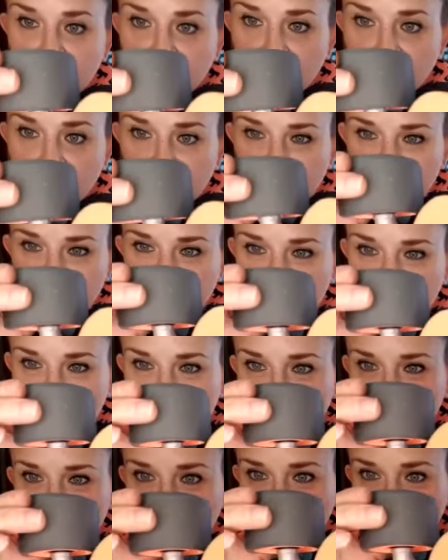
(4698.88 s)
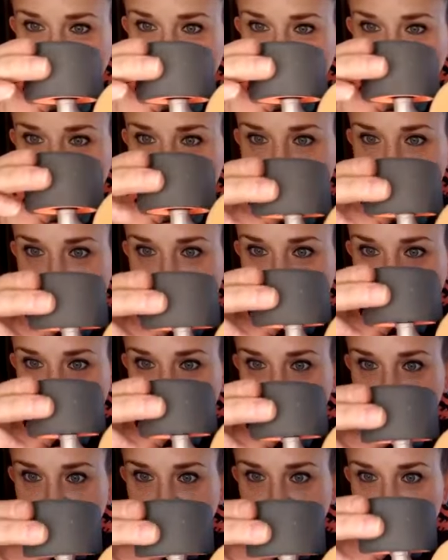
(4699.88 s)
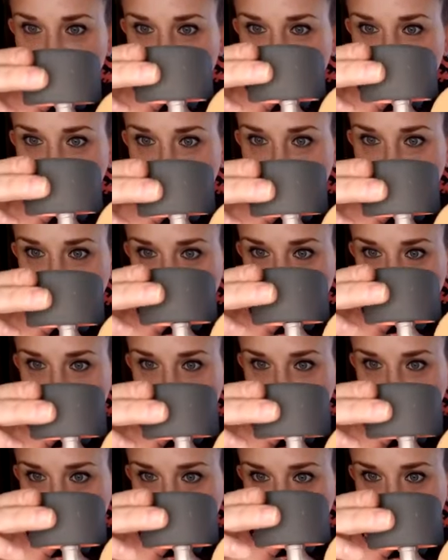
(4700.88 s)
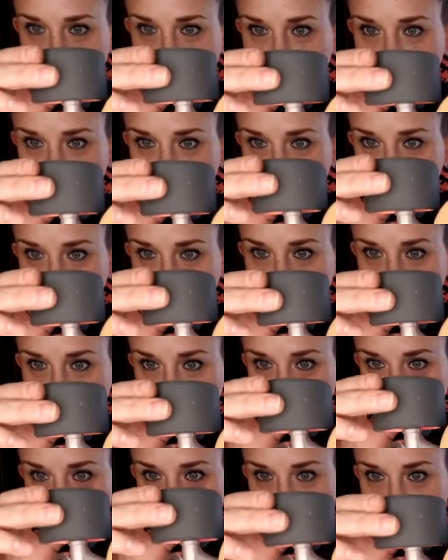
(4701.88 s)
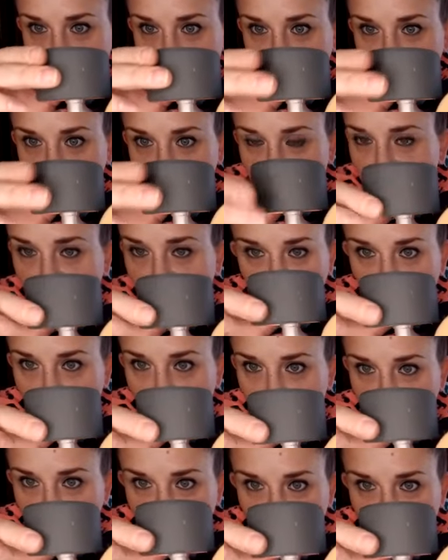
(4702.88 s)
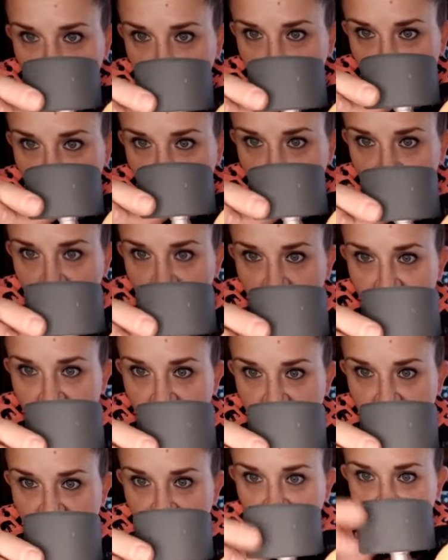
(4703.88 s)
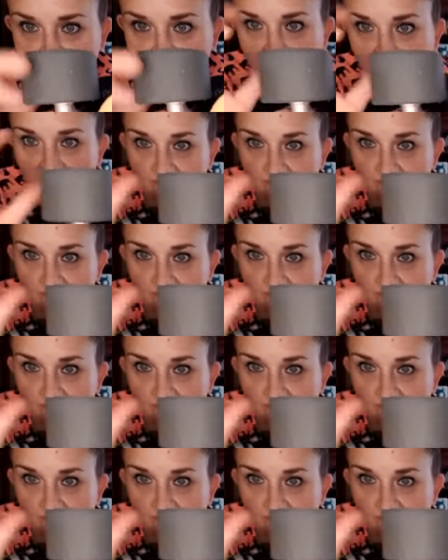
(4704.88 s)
well, you might even not be able to see it, but it's wiggling up and down. You don't want that. So you're gonna